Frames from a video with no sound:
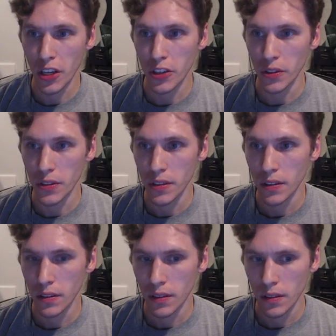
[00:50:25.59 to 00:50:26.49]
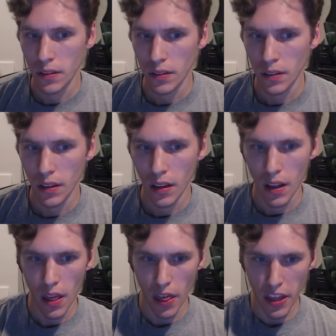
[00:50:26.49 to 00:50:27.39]
Angeles
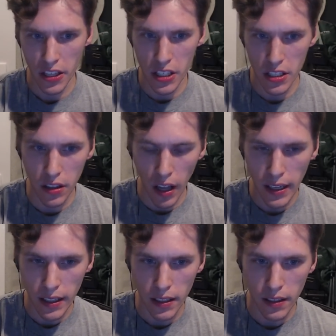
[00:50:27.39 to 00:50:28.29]
this is like